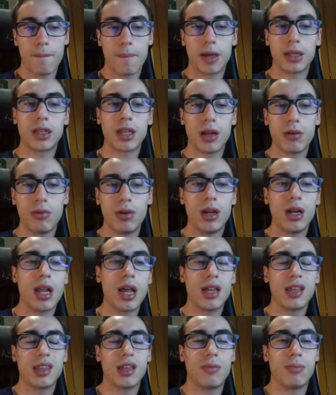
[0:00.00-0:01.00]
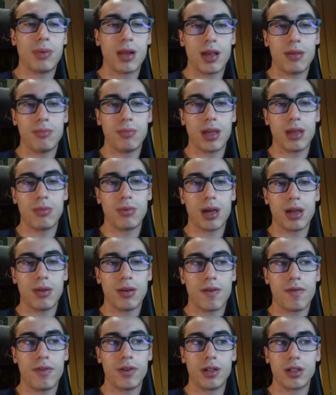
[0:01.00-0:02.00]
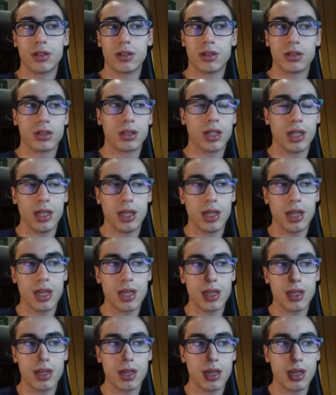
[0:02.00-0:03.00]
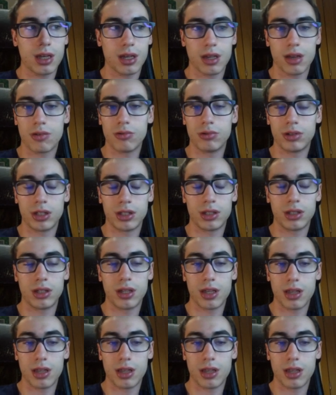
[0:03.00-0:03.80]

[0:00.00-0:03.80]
But I really like the plan made by Foreest because he executed.